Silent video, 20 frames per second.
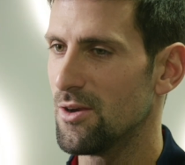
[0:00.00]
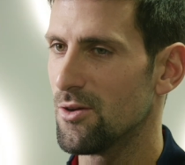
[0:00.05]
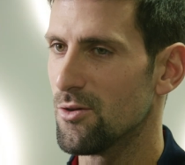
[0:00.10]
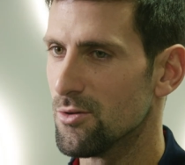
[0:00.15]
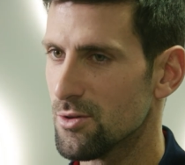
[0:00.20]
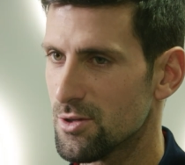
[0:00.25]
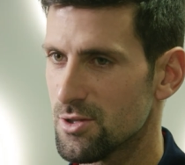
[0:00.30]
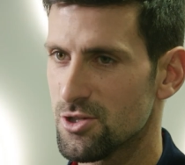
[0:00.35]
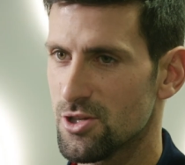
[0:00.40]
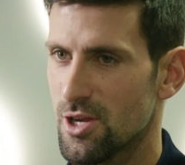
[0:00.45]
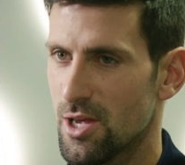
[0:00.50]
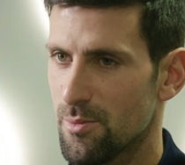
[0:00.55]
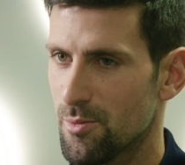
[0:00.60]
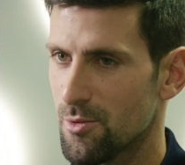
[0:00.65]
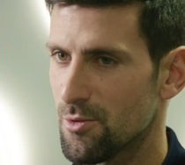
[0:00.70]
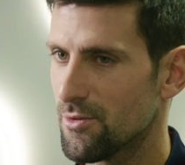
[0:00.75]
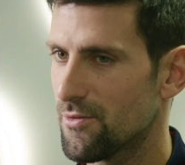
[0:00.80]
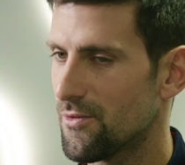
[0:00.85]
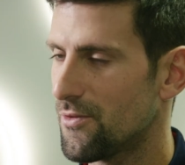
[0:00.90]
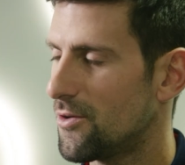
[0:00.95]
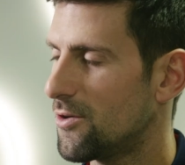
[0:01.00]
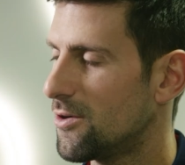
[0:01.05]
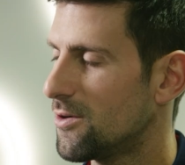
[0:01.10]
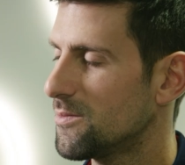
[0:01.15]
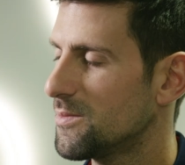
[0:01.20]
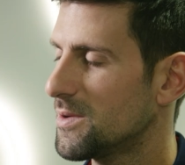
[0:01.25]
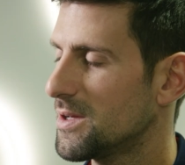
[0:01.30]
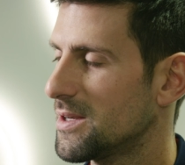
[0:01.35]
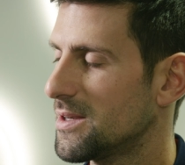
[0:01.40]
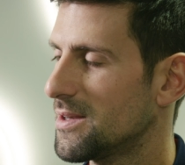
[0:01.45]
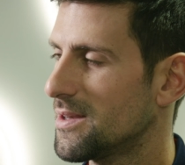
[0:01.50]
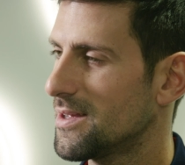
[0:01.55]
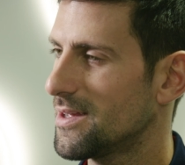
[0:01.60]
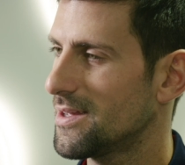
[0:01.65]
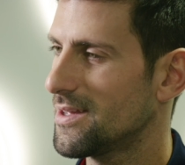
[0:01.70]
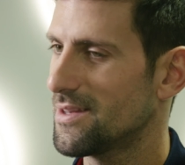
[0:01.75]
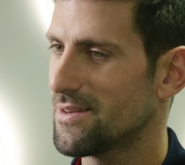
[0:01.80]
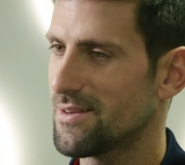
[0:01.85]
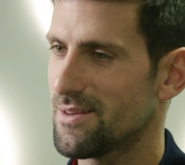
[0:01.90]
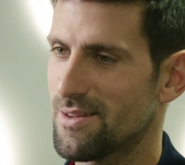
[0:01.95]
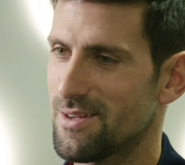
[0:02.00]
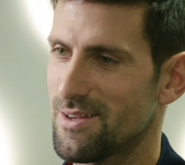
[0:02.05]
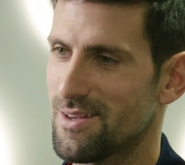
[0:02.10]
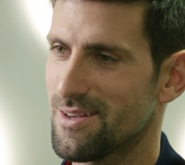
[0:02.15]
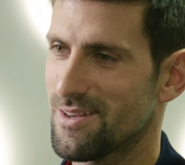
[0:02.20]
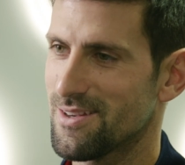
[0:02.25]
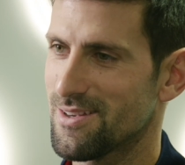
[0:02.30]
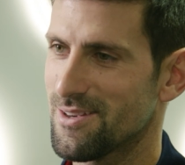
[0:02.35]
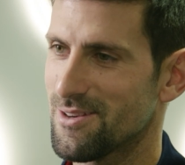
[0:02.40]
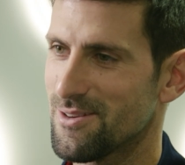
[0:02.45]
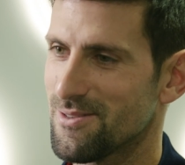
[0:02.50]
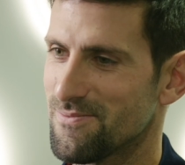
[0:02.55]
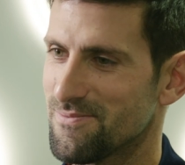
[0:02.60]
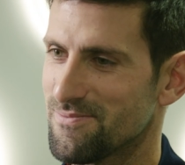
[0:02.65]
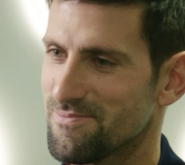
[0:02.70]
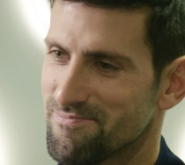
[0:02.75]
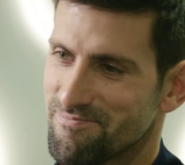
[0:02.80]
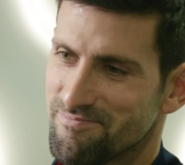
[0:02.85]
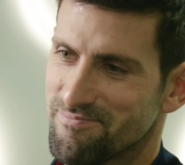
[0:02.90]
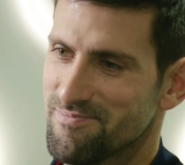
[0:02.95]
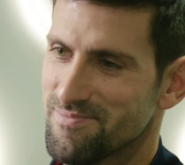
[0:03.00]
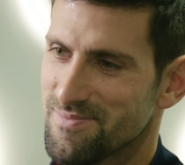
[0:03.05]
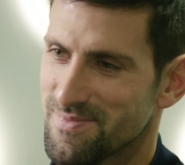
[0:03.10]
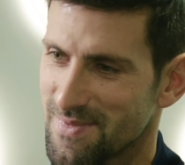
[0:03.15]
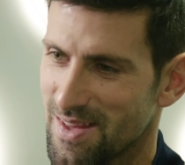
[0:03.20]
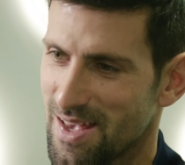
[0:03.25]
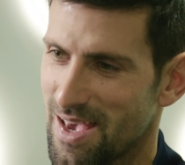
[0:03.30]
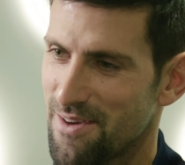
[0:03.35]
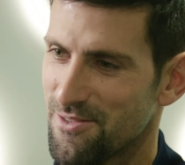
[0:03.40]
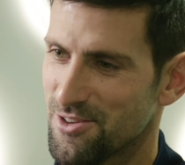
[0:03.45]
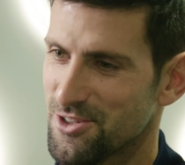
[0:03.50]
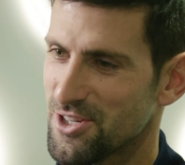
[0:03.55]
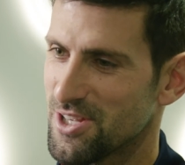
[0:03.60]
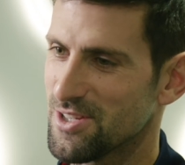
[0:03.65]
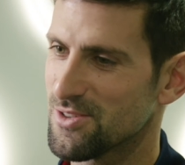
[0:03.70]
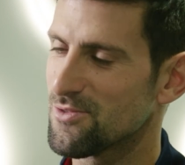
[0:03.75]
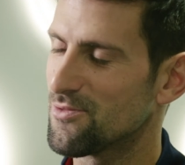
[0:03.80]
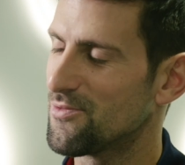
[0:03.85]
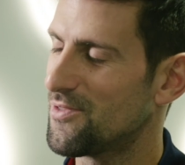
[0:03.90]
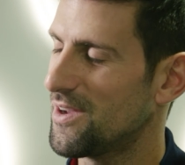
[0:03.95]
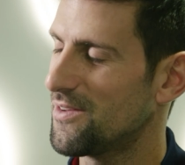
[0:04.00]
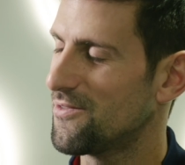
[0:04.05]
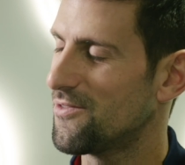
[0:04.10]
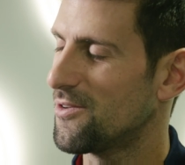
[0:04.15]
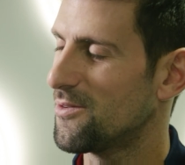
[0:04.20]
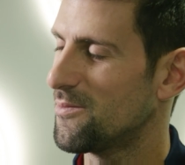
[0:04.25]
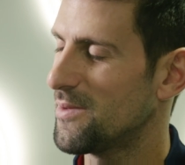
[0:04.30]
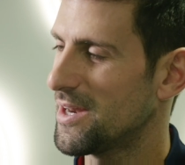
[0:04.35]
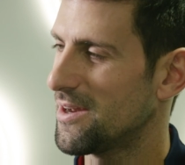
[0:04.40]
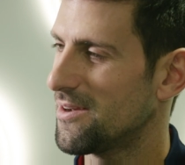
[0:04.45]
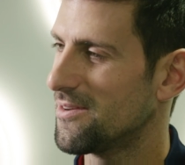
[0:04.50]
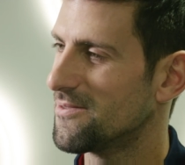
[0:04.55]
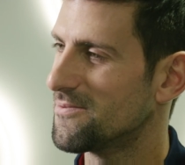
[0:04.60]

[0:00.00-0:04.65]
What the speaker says: in good shape, good form, and have a chance to fight for a medal.